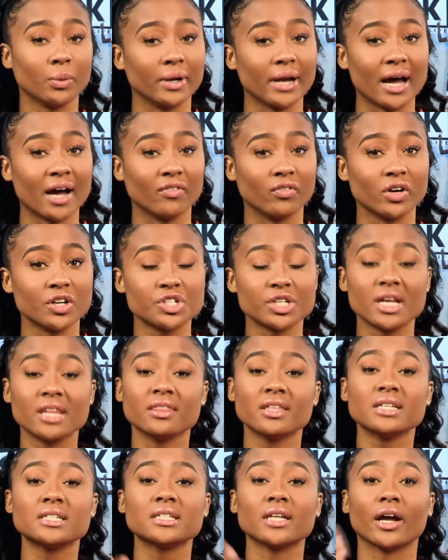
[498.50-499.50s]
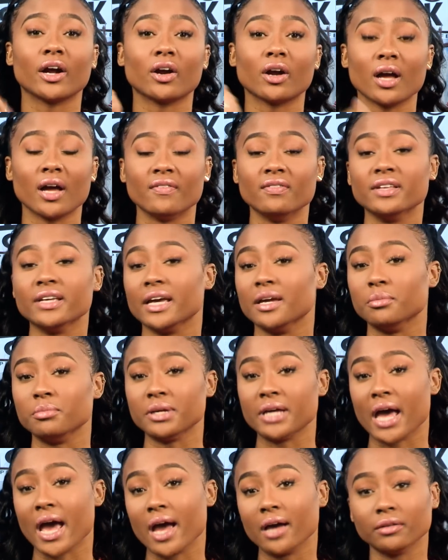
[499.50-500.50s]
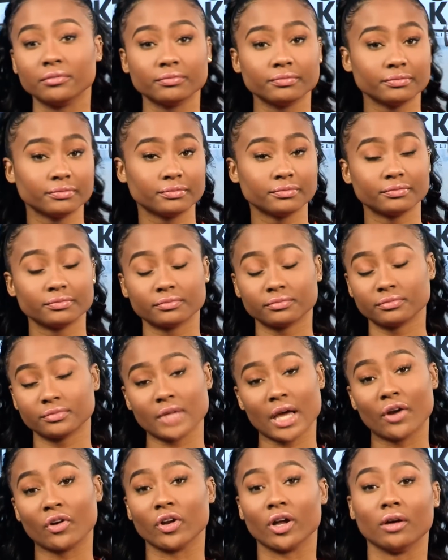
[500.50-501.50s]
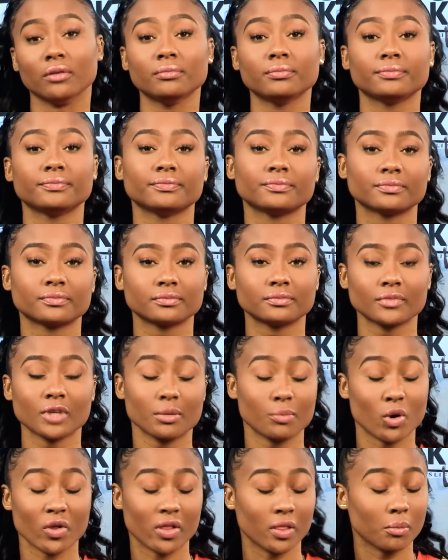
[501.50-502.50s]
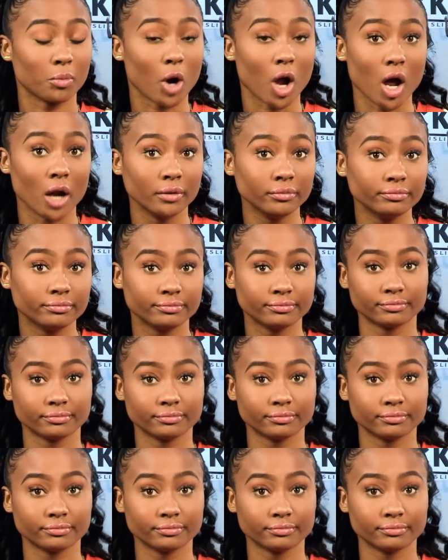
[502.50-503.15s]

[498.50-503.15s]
would average in this era of the NBA? I don't know. More than LeBron?